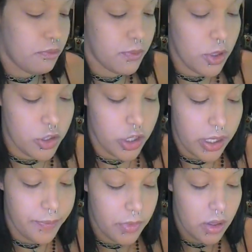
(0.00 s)

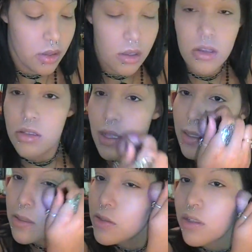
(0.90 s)
usually. So
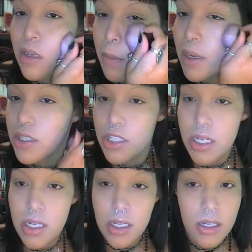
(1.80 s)
that's usually on my
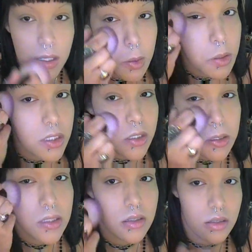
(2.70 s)

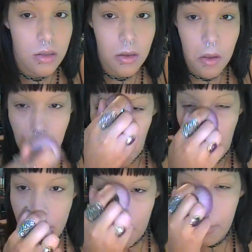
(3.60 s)
cheeks,
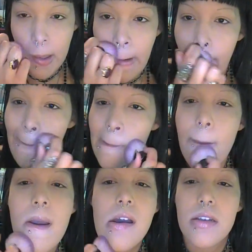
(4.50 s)
down my
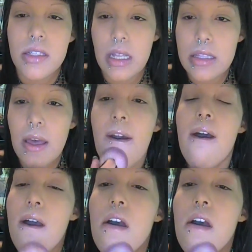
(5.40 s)
nose, and like that.